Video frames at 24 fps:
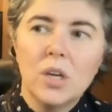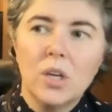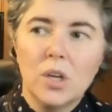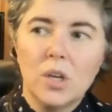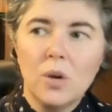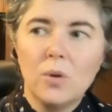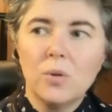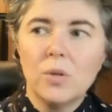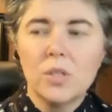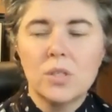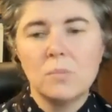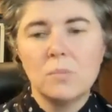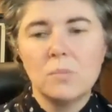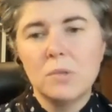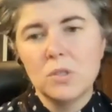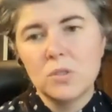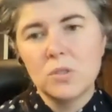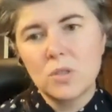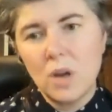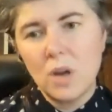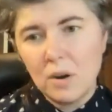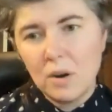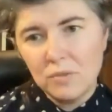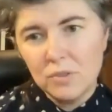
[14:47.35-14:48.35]
go to some of
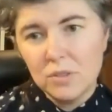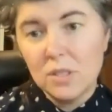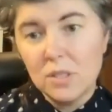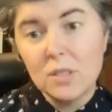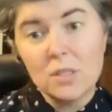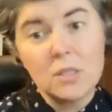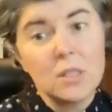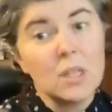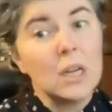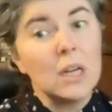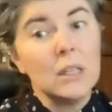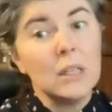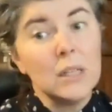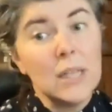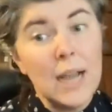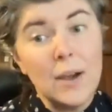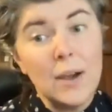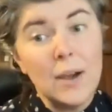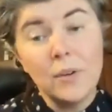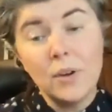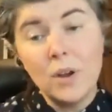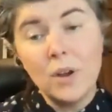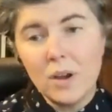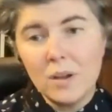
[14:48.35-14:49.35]
those conferences that
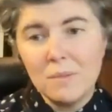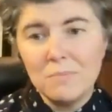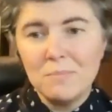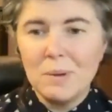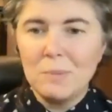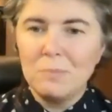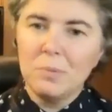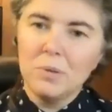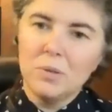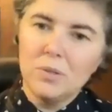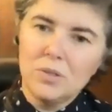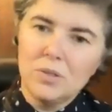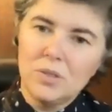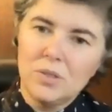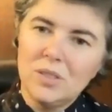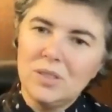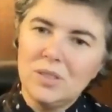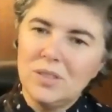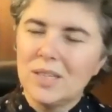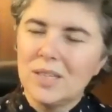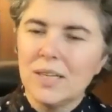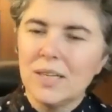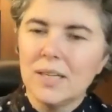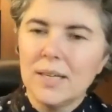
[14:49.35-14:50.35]
allow non-members so
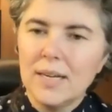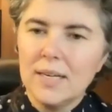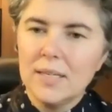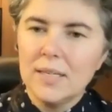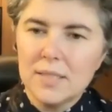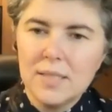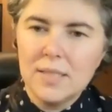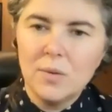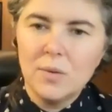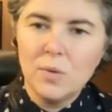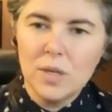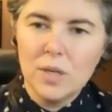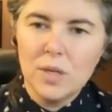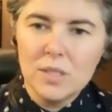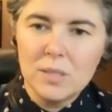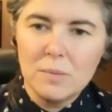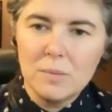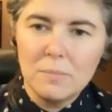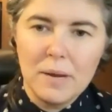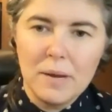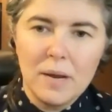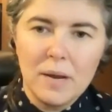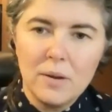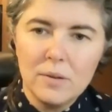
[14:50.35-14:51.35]
you can kind of see what it's
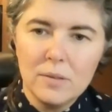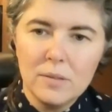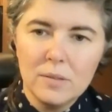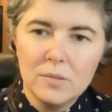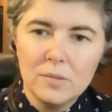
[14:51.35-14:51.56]
about.